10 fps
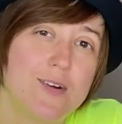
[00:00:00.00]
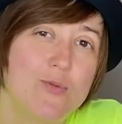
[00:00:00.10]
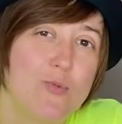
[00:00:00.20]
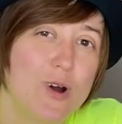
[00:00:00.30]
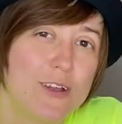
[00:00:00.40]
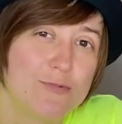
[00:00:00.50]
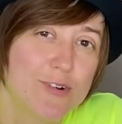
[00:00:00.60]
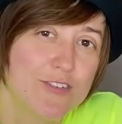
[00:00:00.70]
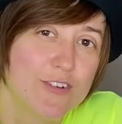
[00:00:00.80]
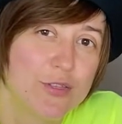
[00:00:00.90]
What
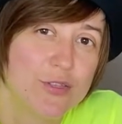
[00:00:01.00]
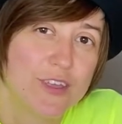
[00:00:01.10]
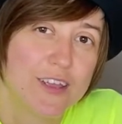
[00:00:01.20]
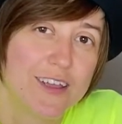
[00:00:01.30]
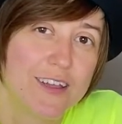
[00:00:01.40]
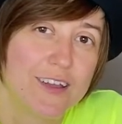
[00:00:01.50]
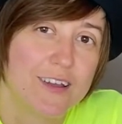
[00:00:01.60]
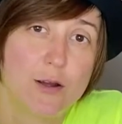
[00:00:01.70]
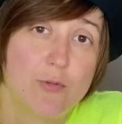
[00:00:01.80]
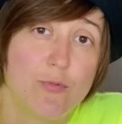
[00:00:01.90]
would you think?
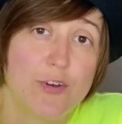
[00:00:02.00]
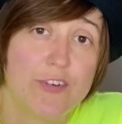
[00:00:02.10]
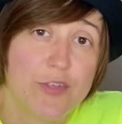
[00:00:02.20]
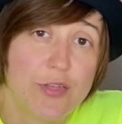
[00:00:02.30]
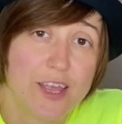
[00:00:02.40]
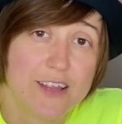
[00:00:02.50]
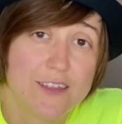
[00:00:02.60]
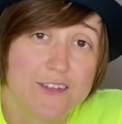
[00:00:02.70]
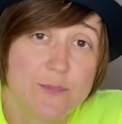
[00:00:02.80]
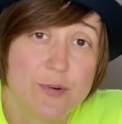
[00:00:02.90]
Would you think
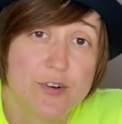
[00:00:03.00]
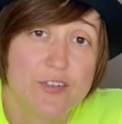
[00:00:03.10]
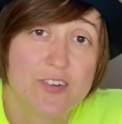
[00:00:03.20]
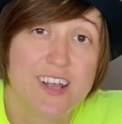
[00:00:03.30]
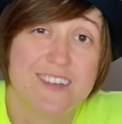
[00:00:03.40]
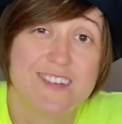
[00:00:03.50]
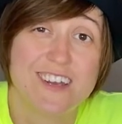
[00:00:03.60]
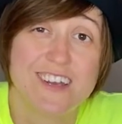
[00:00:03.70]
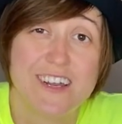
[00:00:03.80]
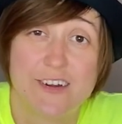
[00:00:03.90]
this person has an
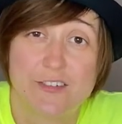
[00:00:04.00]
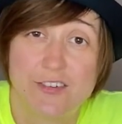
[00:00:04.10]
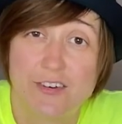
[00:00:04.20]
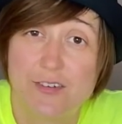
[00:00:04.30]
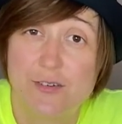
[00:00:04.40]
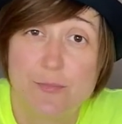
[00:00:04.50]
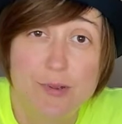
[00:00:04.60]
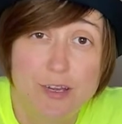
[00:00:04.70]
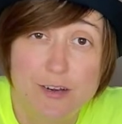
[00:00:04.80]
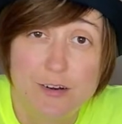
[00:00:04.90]
addiction to
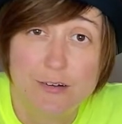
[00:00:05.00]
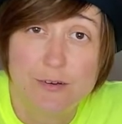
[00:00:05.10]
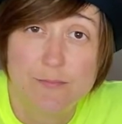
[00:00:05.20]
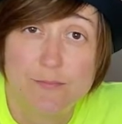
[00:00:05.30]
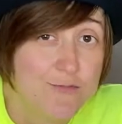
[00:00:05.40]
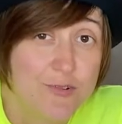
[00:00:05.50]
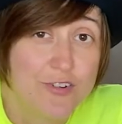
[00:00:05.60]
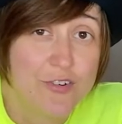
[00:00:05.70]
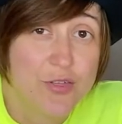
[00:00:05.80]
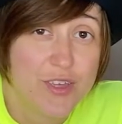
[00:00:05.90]
beer? Would
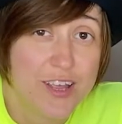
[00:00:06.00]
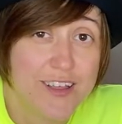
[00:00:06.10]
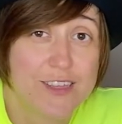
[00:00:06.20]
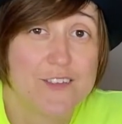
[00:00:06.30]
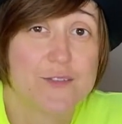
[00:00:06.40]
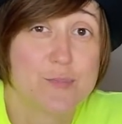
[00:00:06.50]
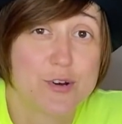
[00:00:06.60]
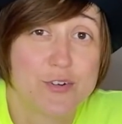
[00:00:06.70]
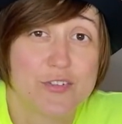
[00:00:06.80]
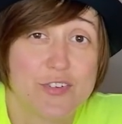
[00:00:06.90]
you think this
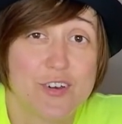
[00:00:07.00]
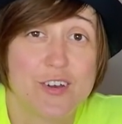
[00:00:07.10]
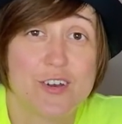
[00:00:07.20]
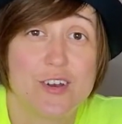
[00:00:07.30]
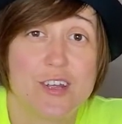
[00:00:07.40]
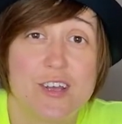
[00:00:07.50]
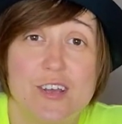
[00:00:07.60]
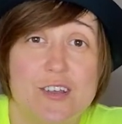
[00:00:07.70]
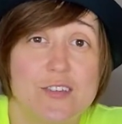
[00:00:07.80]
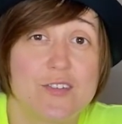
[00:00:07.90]
person
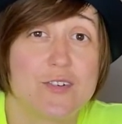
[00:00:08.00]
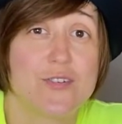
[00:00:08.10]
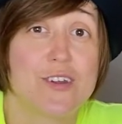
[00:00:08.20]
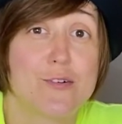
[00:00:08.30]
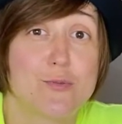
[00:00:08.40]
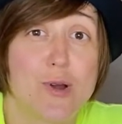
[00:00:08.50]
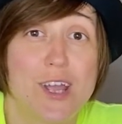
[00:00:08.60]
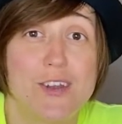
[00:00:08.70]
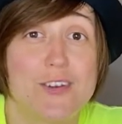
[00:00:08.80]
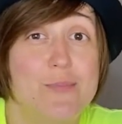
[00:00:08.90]
is on their
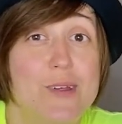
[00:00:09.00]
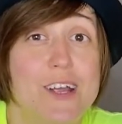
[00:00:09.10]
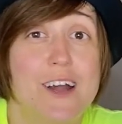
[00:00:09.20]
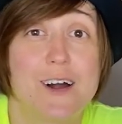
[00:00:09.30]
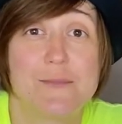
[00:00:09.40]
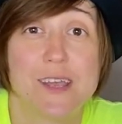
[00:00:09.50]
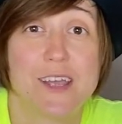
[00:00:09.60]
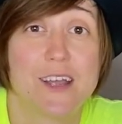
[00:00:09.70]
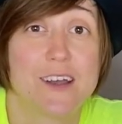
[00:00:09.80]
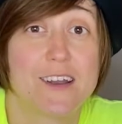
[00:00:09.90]
way to
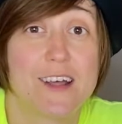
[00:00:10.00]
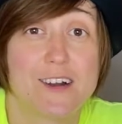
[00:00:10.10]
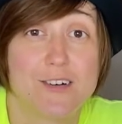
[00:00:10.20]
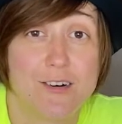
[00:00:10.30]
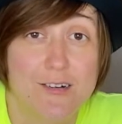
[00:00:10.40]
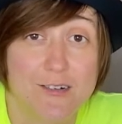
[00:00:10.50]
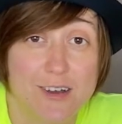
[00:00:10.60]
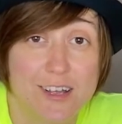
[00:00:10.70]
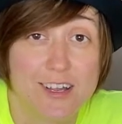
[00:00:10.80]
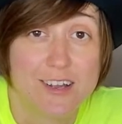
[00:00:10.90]
becoming an
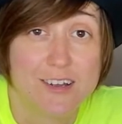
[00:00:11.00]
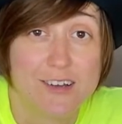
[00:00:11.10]
alcoholic?